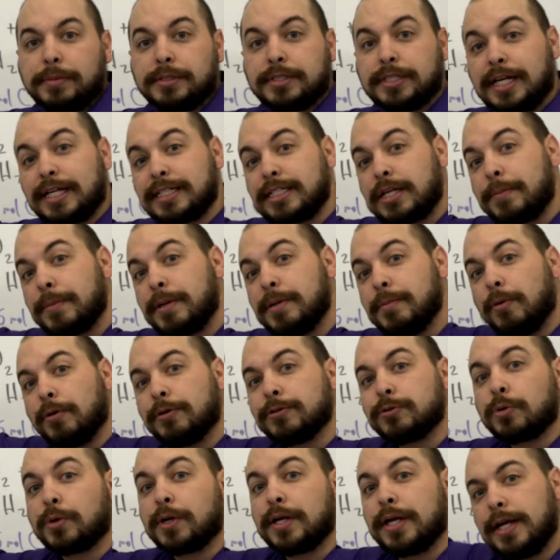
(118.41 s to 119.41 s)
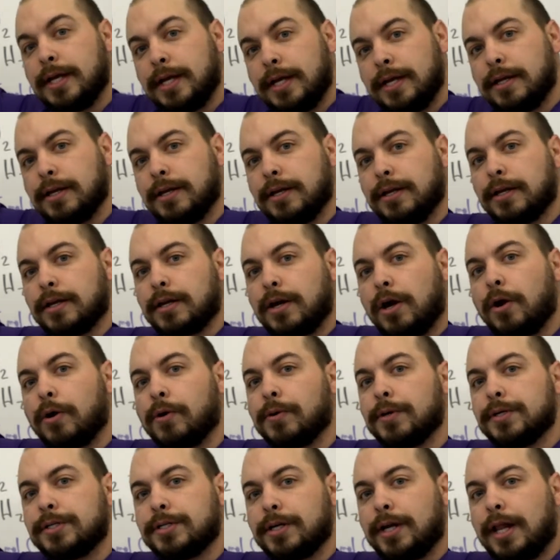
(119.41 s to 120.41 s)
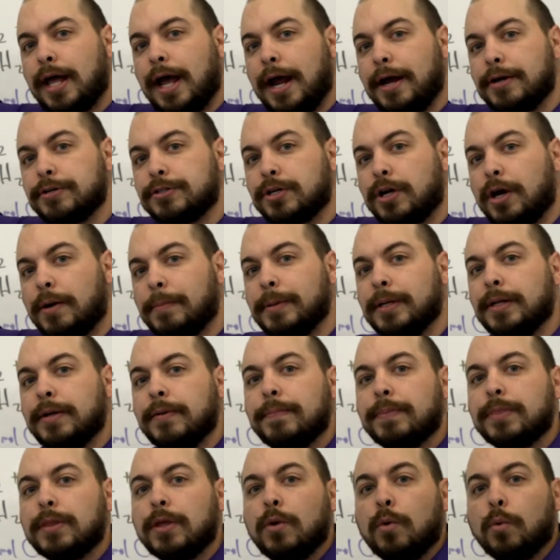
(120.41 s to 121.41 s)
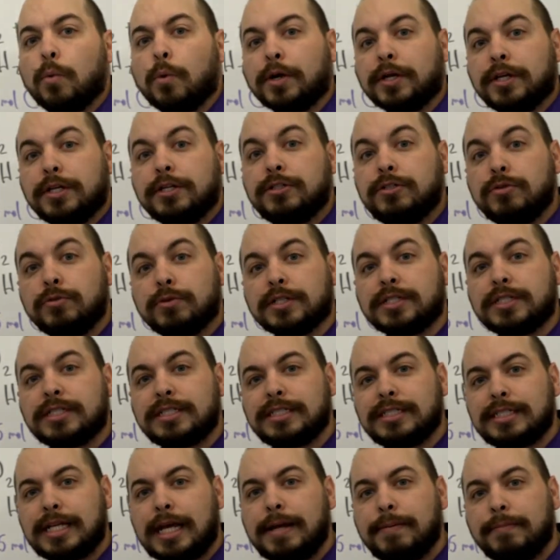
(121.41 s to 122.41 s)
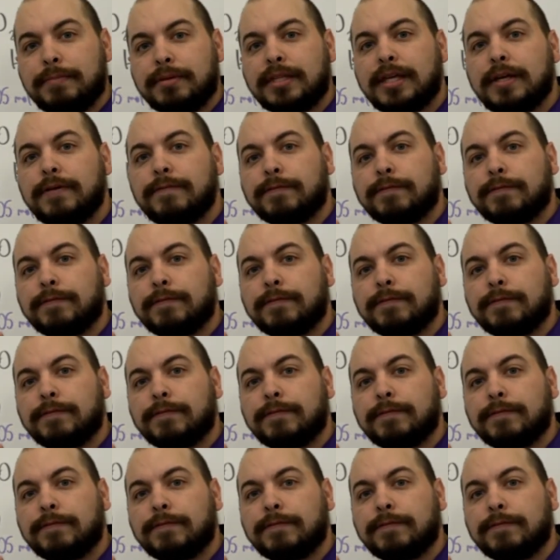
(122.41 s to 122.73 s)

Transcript: So that's how many moles were in our original hydrocarbon. We're going to do the same thing